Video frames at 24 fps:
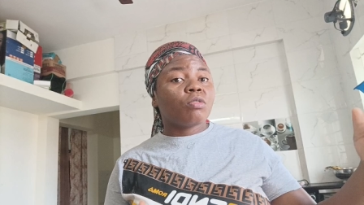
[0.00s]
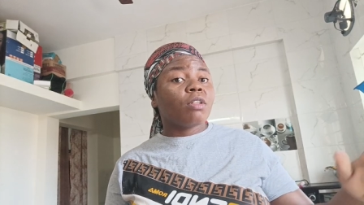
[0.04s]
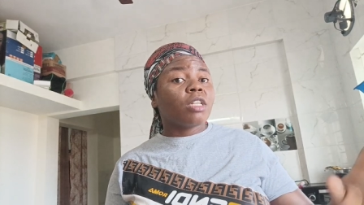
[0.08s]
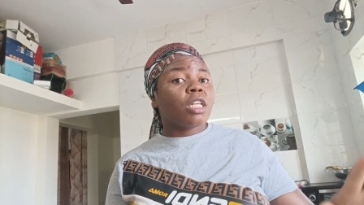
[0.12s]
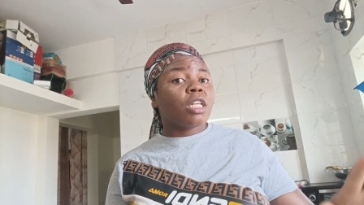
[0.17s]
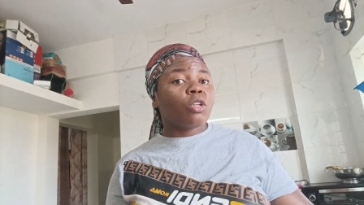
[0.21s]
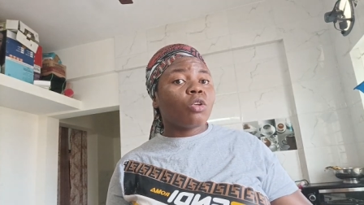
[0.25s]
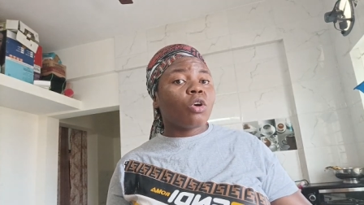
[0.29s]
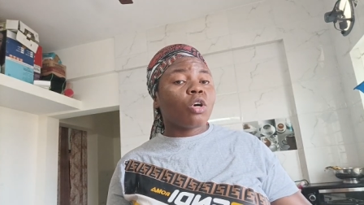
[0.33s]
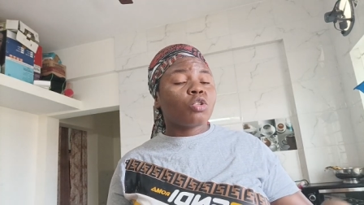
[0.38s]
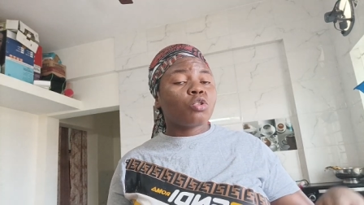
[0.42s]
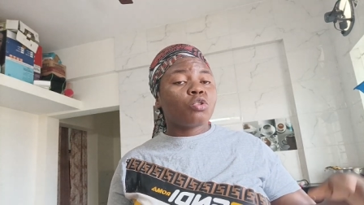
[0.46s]

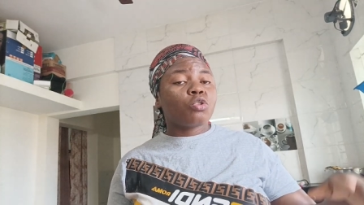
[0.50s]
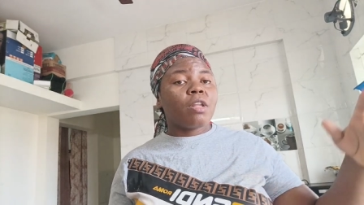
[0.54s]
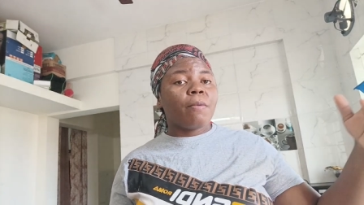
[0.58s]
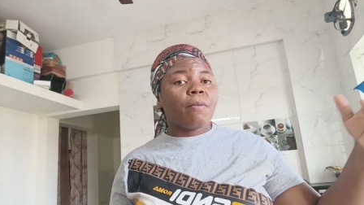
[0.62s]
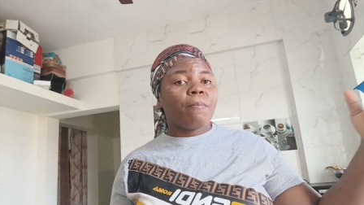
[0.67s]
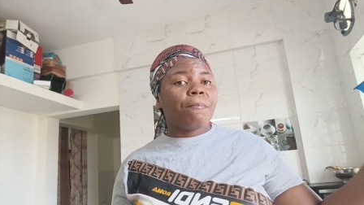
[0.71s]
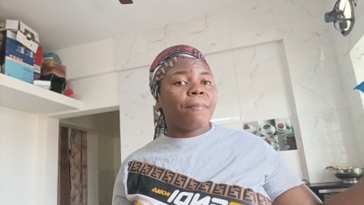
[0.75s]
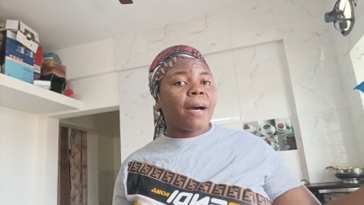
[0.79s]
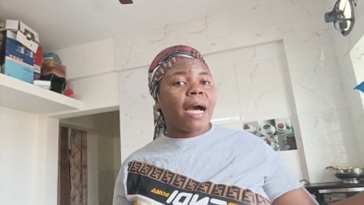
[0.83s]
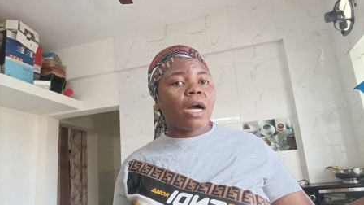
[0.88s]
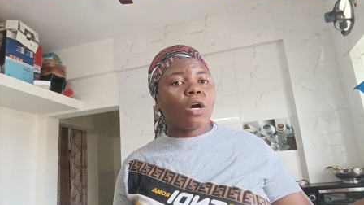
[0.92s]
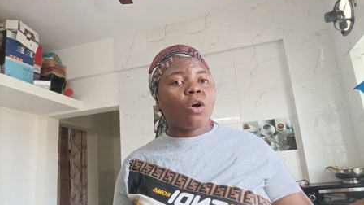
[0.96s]
the door to the
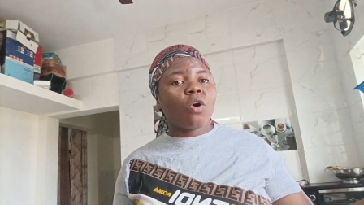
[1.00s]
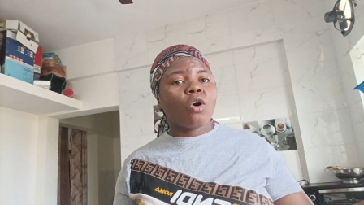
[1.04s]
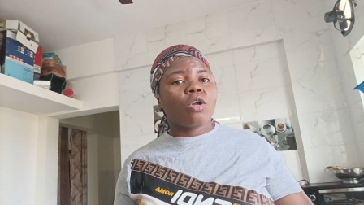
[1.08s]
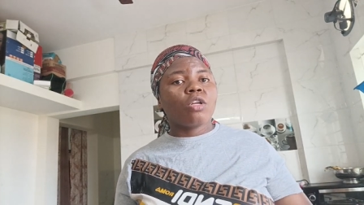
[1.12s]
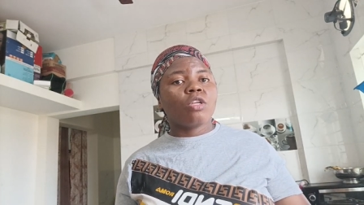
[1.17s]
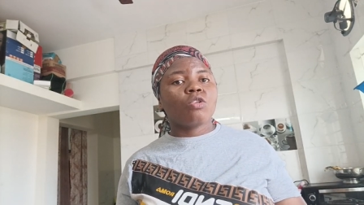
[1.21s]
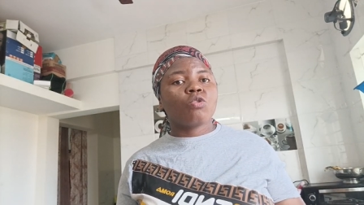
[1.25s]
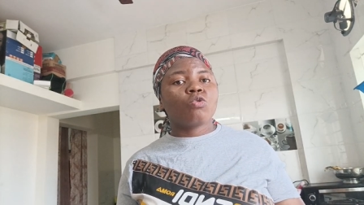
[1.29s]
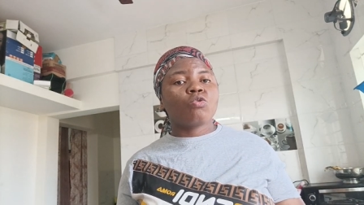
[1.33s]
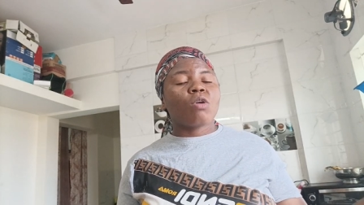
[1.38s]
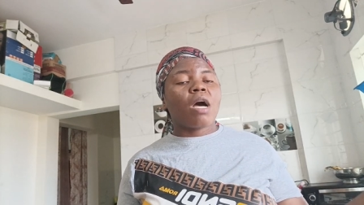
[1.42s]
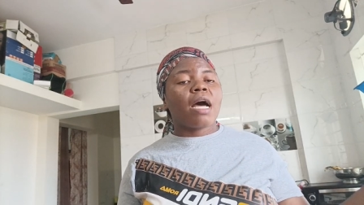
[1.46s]

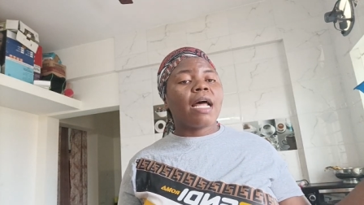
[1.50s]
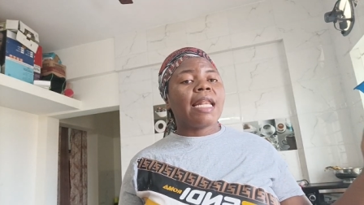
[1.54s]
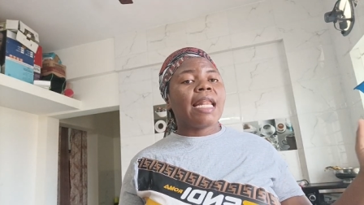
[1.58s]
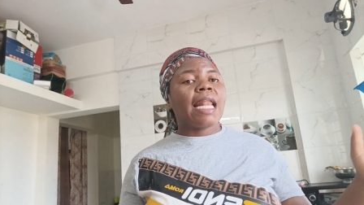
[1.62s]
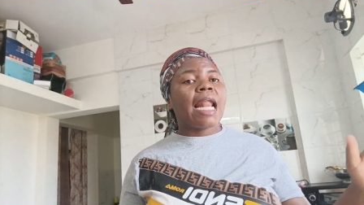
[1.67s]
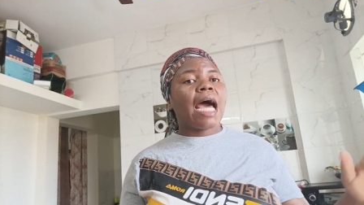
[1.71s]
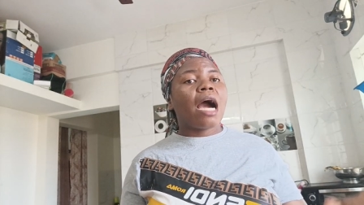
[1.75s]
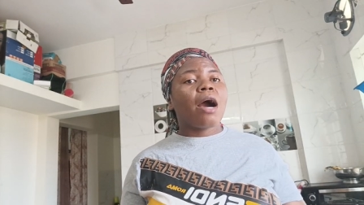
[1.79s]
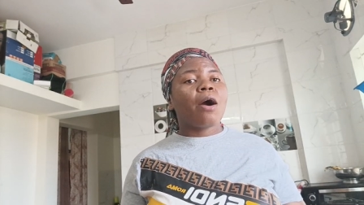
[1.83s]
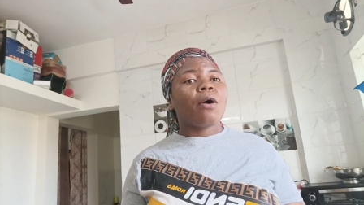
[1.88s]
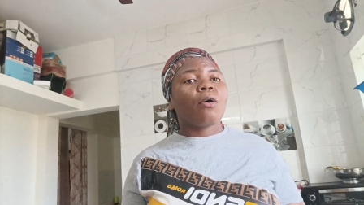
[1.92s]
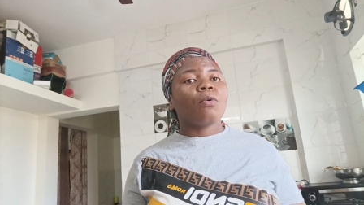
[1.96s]
balcony to
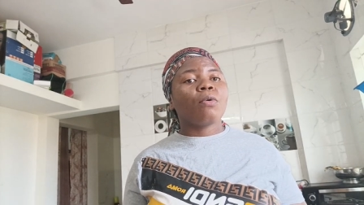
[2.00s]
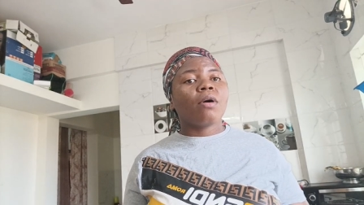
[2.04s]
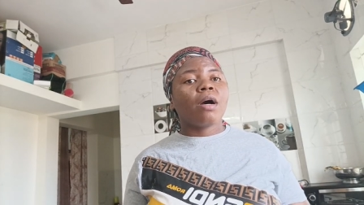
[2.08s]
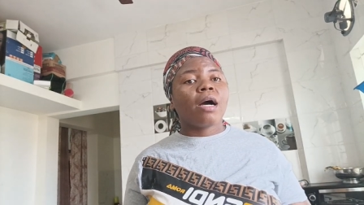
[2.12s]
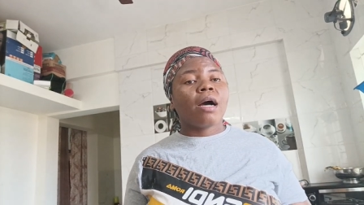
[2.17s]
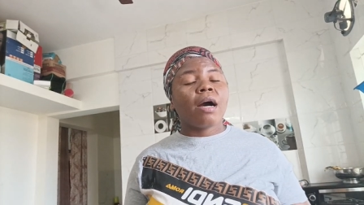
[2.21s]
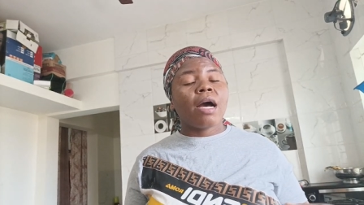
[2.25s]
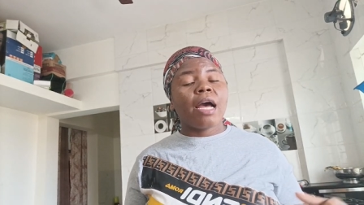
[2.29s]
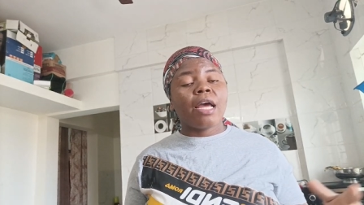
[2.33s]
allow